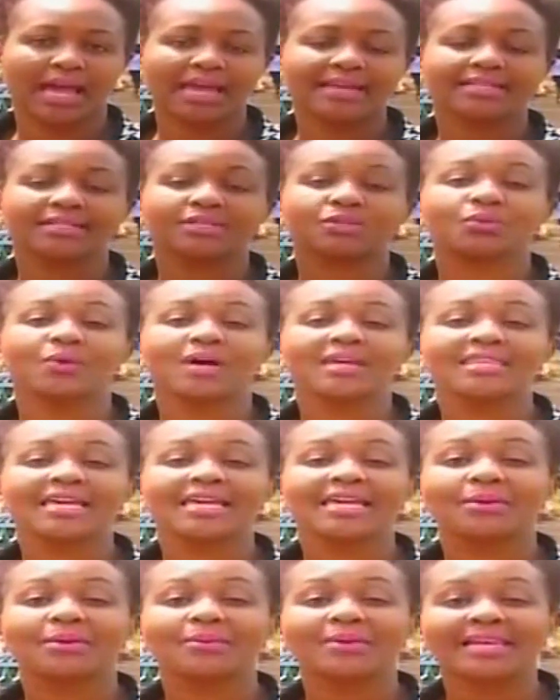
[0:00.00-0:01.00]
And as to
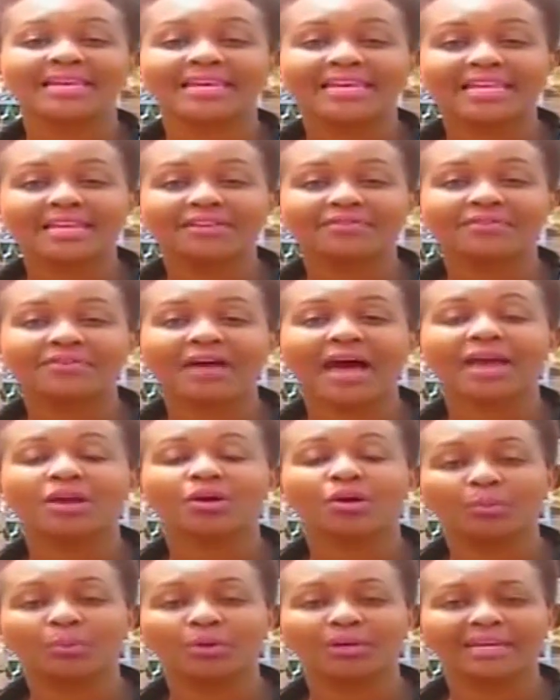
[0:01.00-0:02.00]
whether he will live a
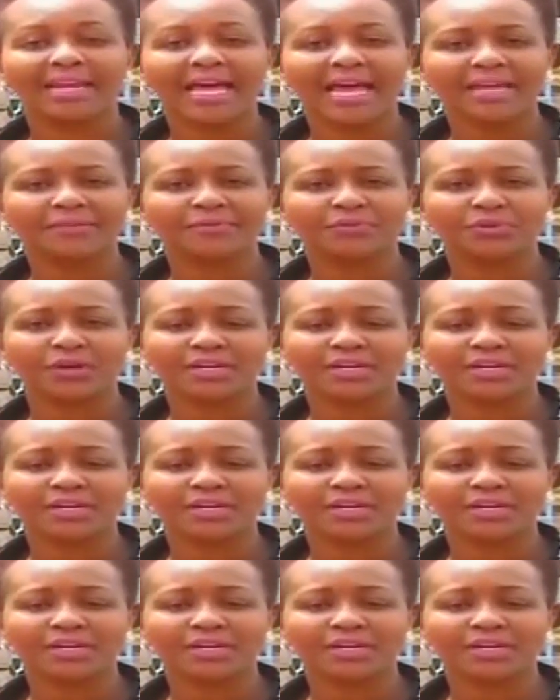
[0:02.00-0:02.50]
normal life,